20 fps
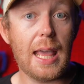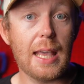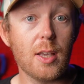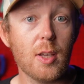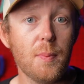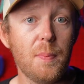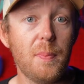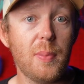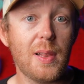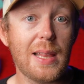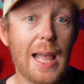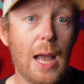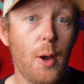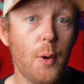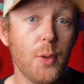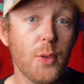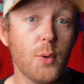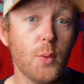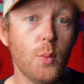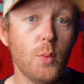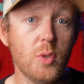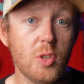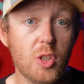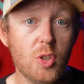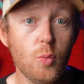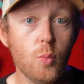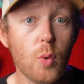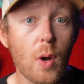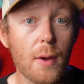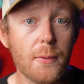and could plow through
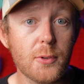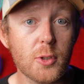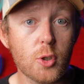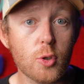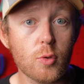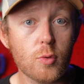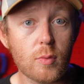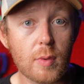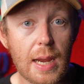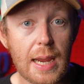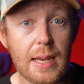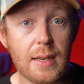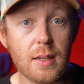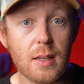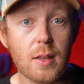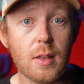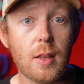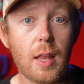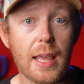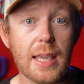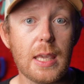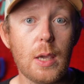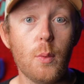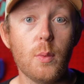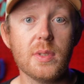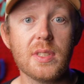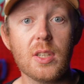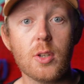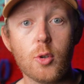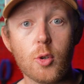rough terrain like it
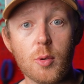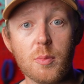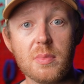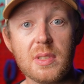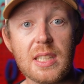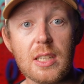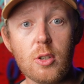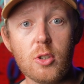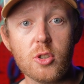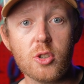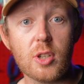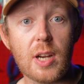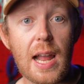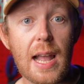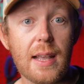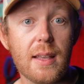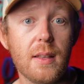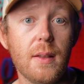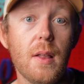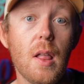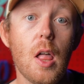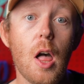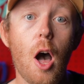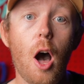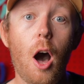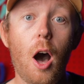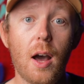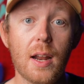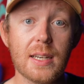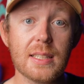was a groomed single track.
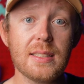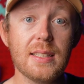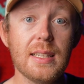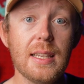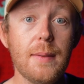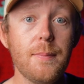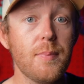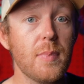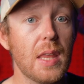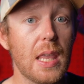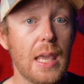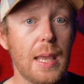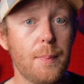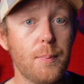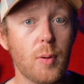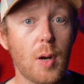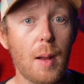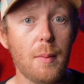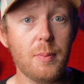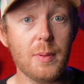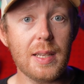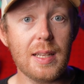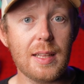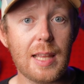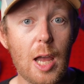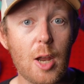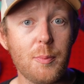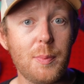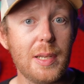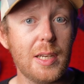Honestly, it probably
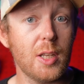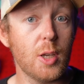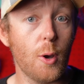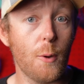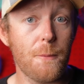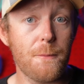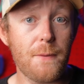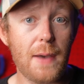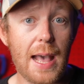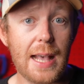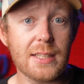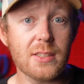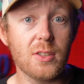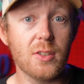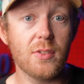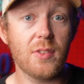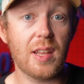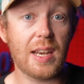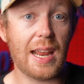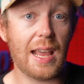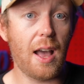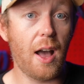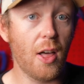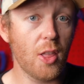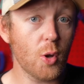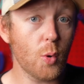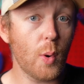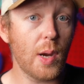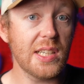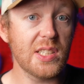allowed me to go faster than I
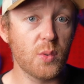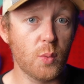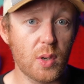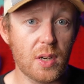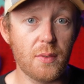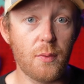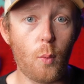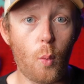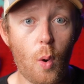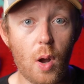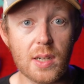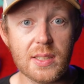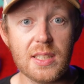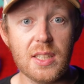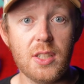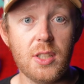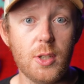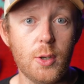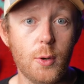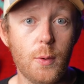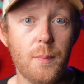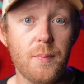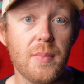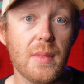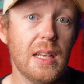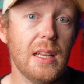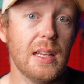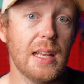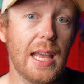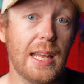otherwise would have wanted to.
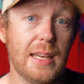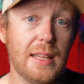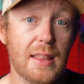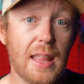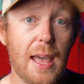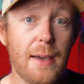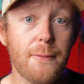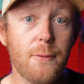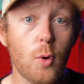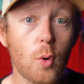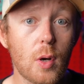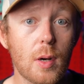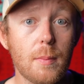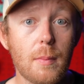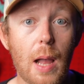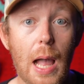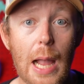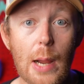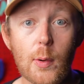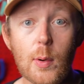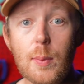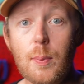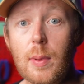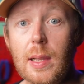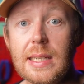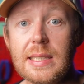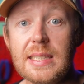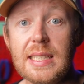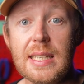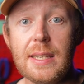And in that form, I
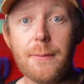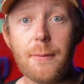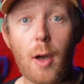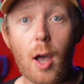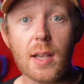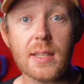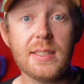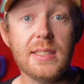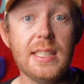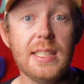replaced the Fox